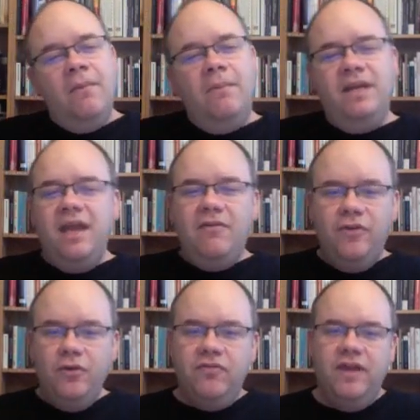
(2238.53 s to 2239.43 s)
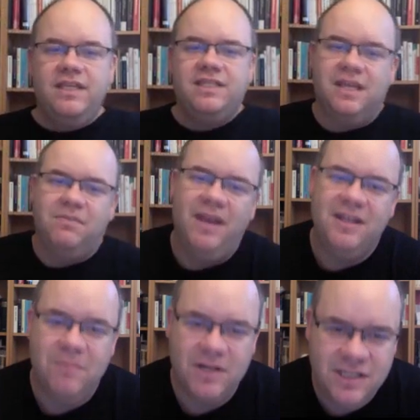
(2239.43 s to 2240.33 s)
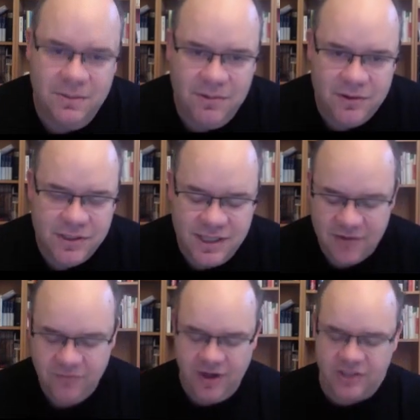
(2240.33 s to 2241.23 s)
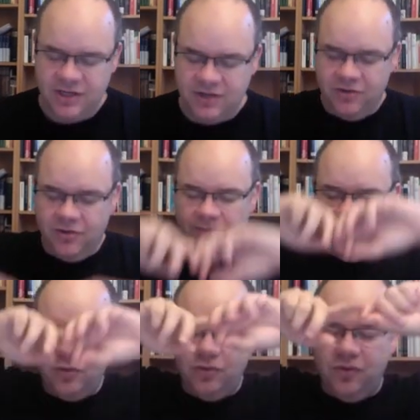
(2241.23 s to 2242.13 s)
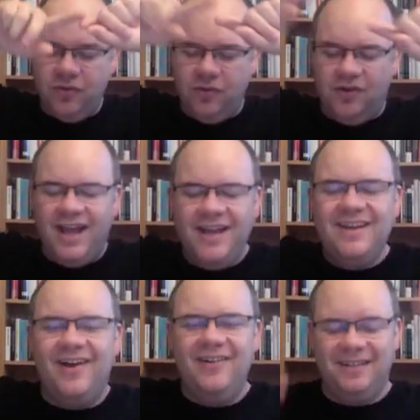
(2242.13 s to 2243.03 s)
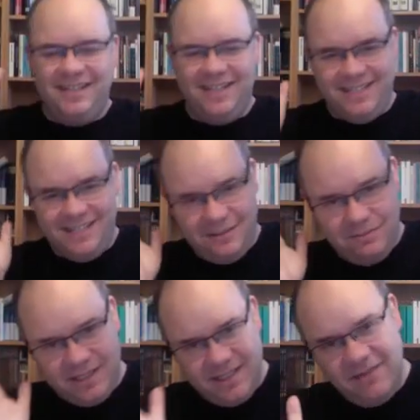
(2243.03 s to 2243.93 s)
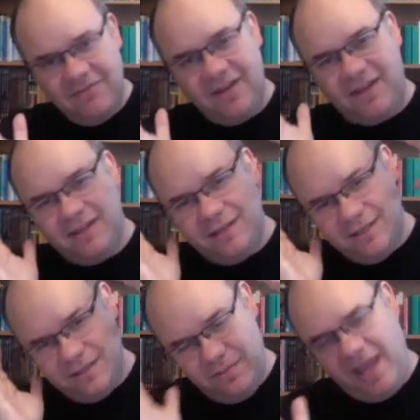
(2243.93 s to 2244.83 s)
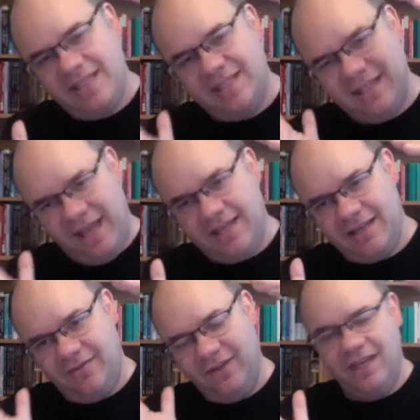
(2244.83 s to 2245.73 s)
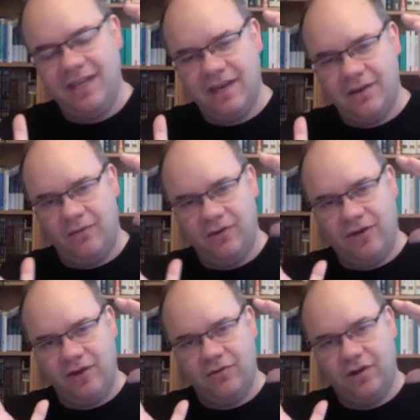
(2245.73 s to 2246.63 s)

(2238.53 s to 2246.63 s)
But there are a few things that made it much simpler to start fresh and, you know, to cut out this specific space that Wikidata would try to